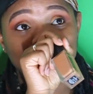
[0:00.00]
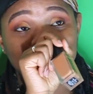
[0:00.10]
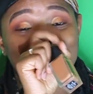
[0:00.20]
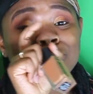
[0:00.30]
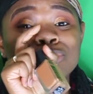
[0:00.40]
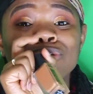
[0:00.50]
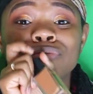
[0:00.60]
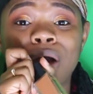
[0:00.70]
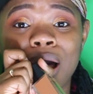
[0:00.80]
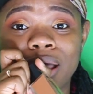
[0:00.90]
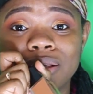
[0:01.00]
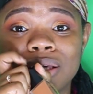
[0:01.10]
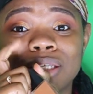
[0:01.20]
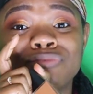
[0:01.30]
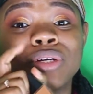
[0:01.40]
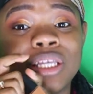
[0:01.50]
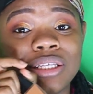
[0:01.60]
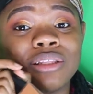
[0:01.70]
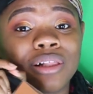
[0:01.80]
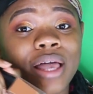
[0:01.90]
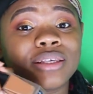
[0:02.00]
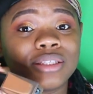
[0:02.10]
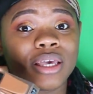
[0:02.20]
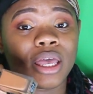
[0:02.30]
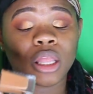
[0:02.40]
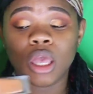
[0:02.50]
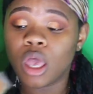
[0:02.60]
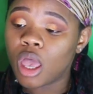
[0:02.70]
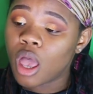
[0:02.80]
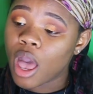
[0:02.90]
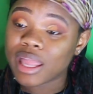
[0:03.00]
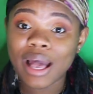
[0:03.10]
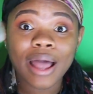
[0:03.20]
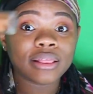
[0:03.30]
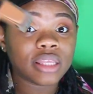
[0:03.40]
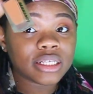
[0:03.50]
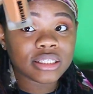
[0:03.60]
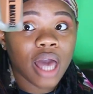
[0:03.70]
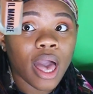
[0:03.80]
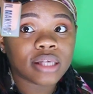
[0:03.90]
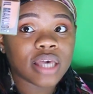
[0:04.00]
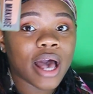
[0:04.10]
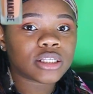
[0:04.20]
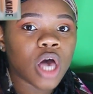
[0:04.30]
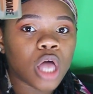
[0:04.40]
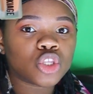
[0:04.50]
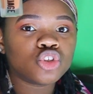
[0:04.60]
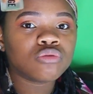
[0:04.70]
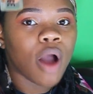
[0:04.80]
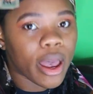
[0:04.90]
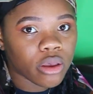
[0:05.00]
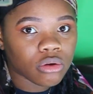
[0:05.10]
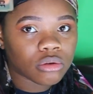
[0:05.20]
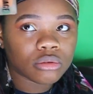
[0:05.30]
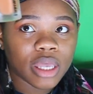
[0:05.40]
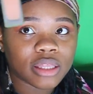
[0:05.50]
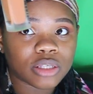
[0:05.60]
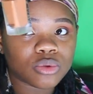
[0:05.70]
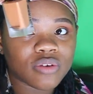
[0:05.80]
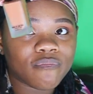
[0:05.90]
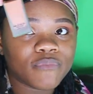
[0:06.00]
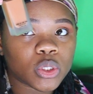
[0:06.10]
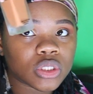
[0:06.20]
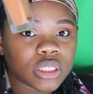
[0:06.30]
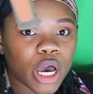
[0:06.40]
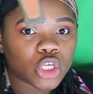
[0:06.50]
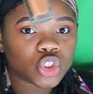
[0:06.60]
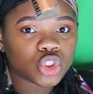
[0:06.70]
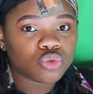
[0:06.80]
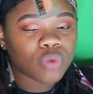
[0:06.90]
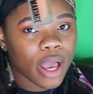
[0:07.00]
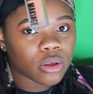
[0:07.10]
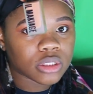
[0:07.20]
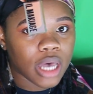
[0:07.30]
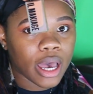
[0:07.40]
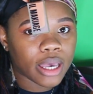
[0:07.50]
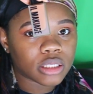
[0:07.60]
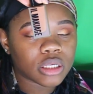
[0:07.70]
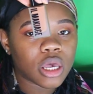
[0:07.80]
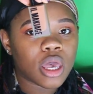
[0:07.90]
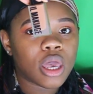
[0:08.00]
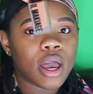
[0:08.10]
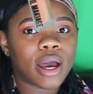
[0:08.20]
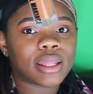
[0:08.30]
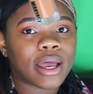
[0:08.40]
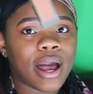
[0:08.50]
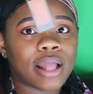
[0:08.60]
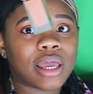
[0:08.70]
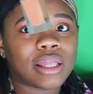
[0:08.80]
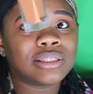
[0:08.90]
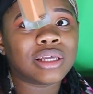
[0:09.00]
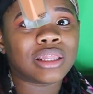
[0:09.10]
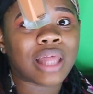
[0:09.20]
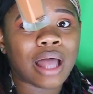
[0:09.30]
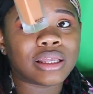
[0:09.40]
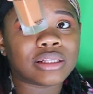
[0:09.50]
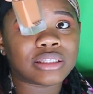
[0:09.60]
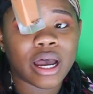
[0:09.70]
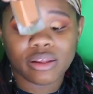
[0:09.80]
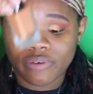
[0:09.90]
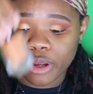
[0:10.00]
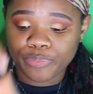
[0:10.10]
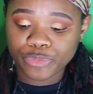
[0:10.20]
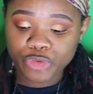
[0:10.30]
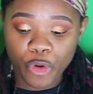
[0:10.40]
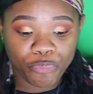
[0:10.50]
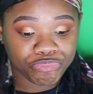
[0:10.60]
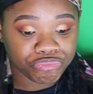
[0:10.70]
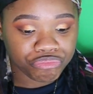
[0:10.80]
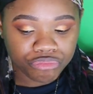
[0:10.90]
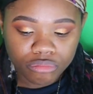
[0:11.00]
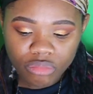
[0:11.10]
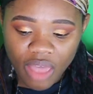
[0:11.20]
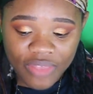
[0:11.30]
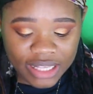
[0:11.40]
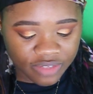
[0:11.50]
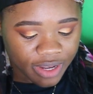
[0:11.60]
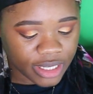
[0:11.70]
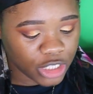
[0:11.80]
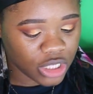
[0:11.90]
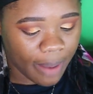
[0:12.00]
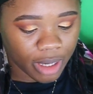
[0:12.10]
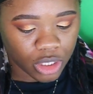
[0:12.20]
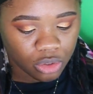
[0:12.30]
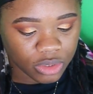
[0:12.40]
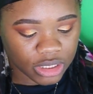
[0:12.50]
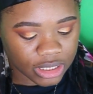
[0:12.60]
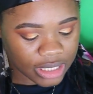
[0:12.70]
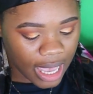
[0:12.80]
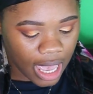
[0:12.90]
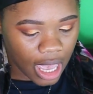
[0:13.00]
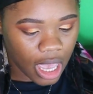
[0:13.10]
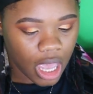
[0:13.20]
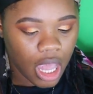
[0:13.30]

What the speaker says: I almost cried because it really did look like skin. And I got this size as a trial. Like, this was a full size trial size, and I got it, and it's a lot inside of here. So that's the foundation I'm going to use today.